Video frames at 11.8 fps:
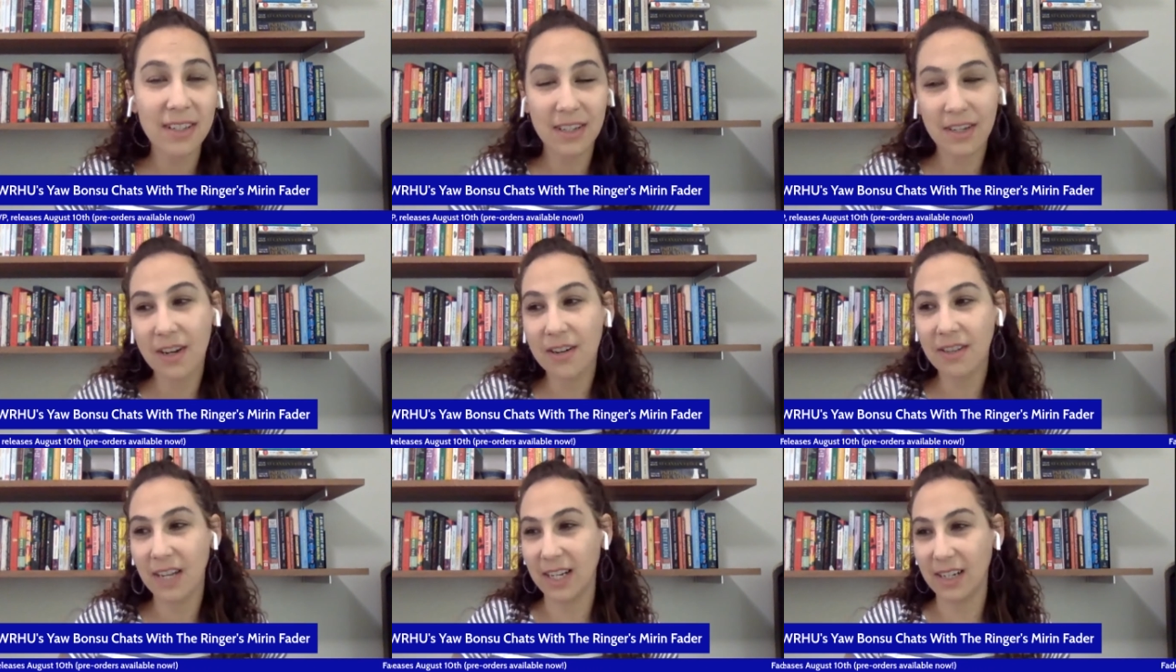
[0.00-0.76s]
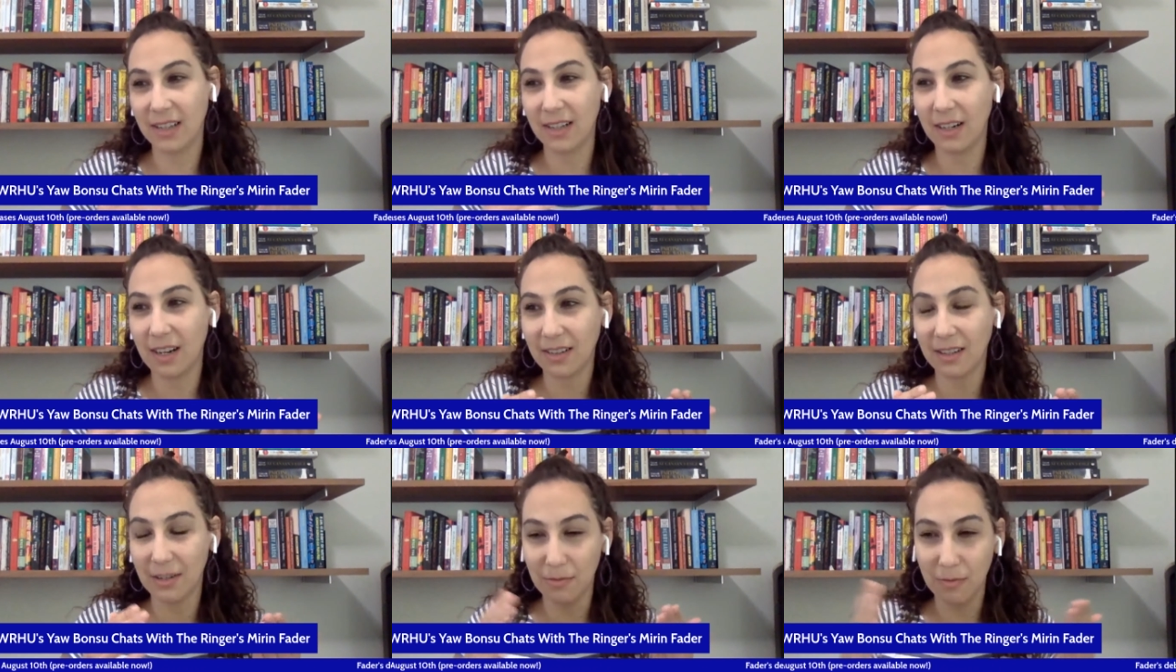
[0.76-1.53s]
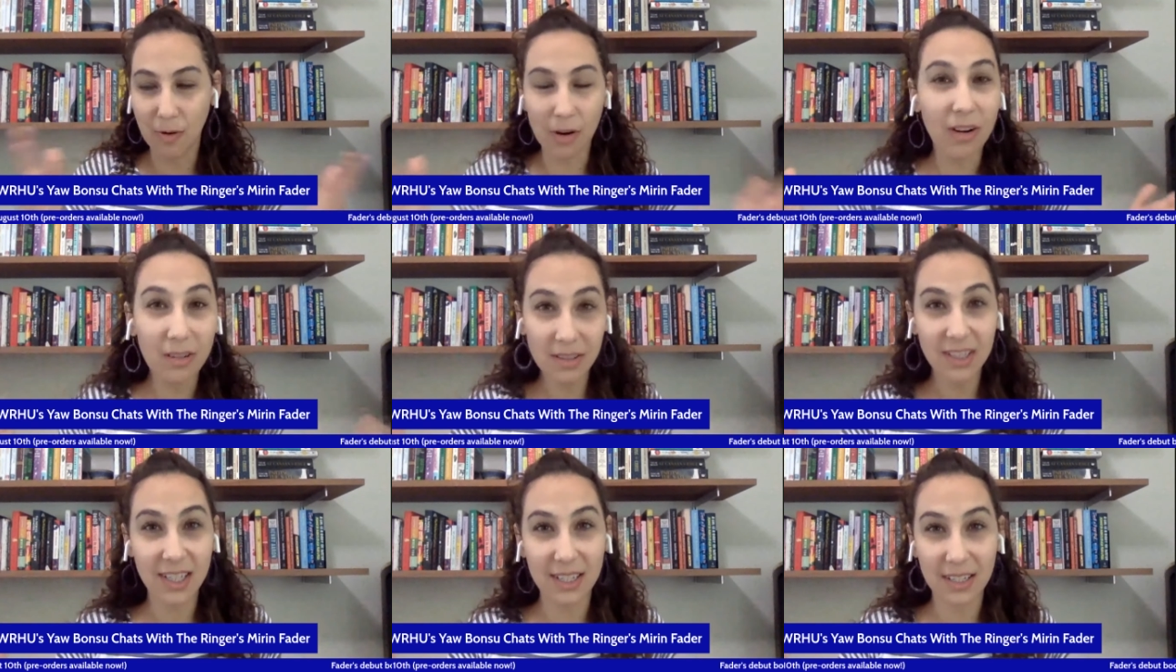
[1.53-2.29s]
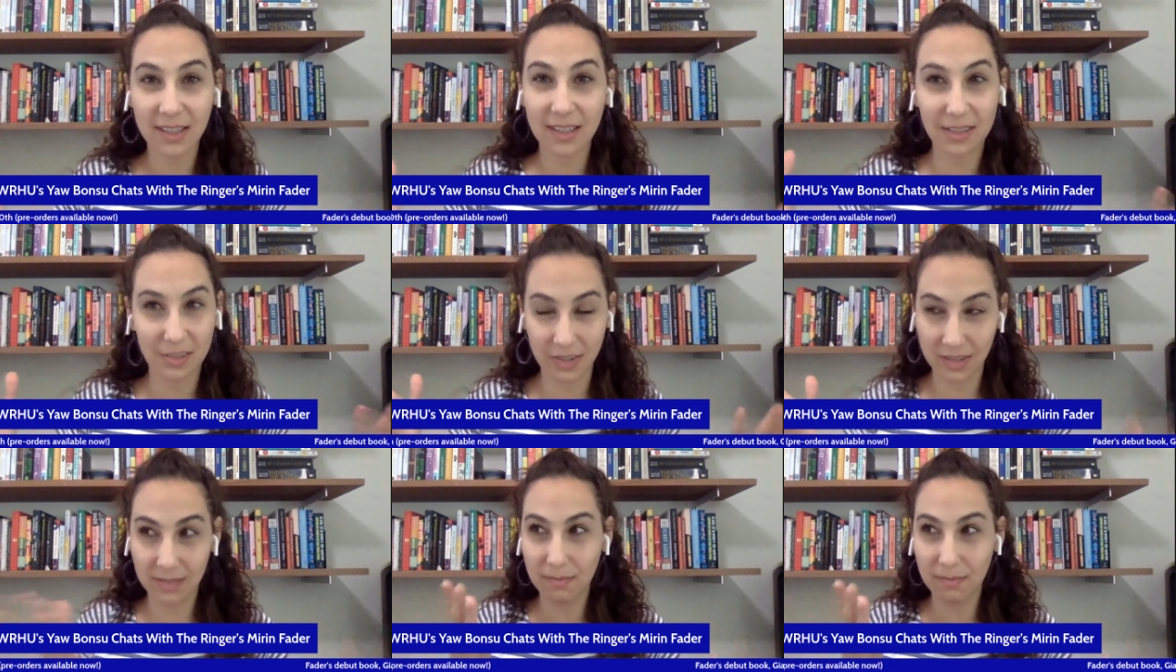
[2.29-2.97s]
You know, like the the world is just